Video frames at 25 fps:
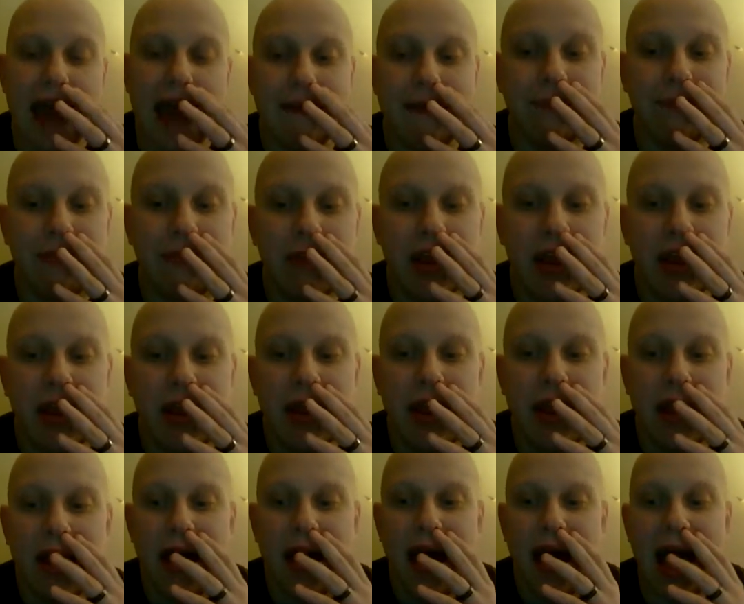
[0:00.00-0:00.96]
and
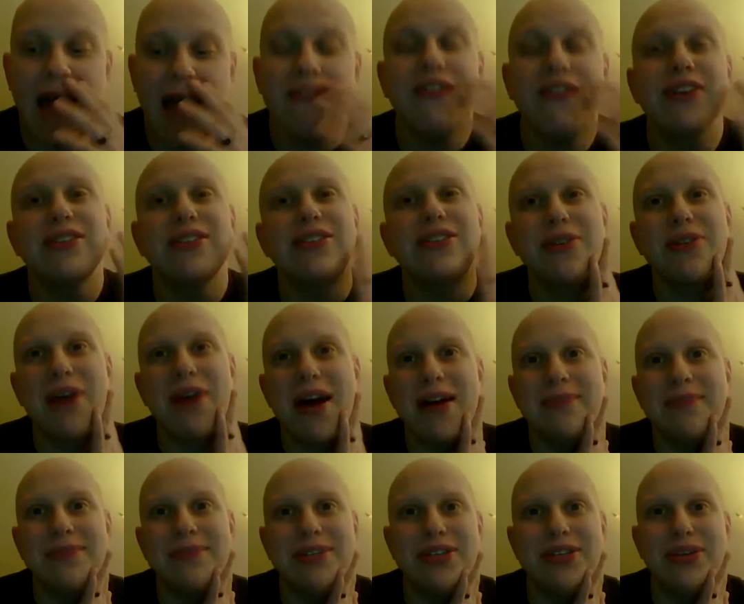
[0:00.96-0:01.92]
I've also
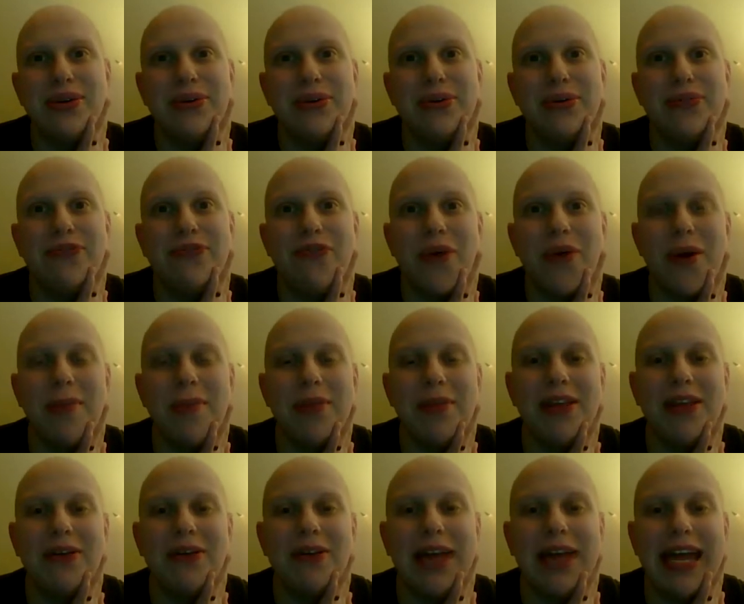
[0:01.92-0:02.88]
come to form
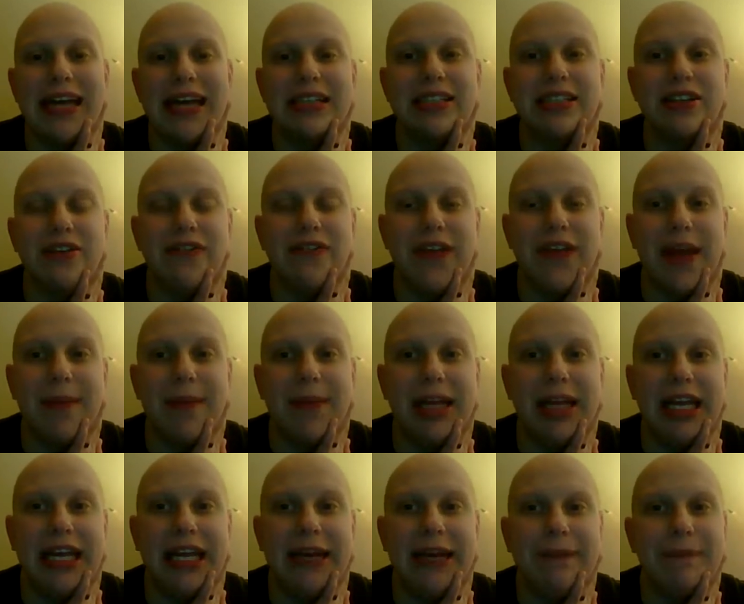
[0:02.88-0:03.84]
a little cancer
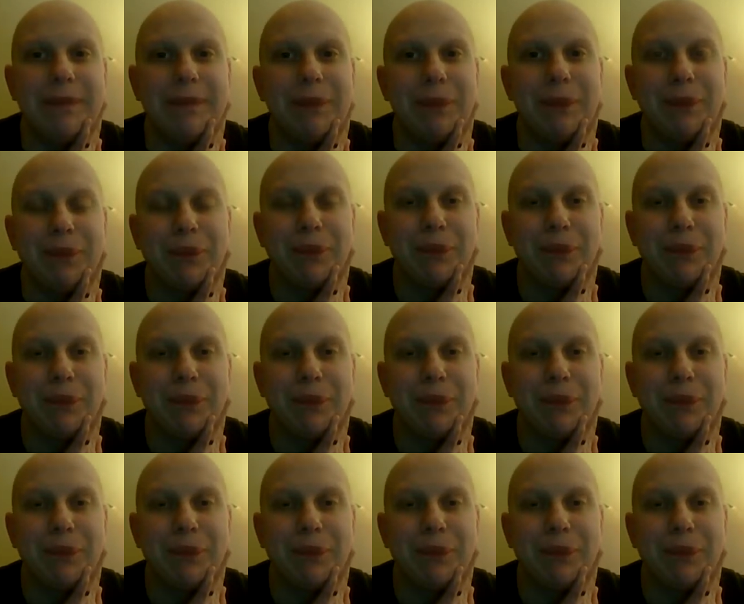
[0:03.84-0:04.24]
family